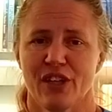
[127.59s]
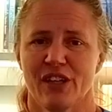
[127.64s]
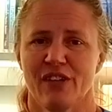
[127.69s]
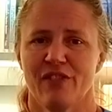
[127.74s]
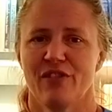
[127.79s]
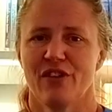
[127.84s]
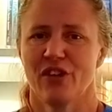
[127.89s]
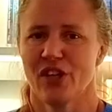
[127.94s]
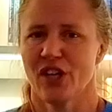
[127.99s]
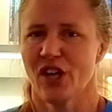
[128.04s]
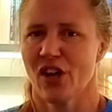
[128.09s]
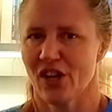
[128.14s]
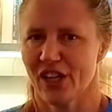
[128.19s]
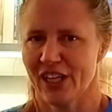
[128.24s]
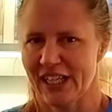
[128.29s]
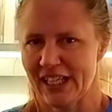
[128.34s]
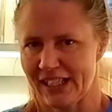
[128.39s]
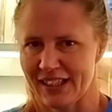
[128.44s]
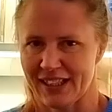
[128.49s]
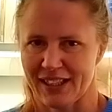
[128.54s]
very
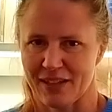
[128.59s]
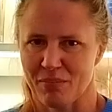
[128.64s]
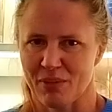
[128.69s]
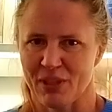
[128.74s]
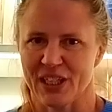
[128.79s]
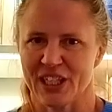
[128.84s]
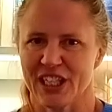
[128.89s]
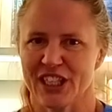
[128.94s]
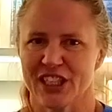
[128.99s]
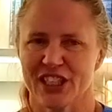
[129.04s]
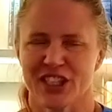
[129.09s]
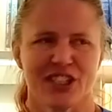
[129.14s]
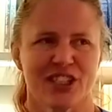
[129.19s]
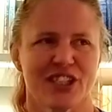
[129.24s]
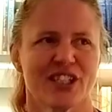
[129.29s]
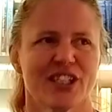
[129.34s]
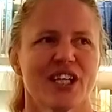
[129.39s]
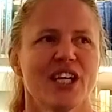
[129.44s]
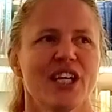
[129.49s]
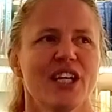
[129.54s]
high-end
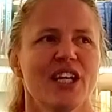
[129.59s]
applications.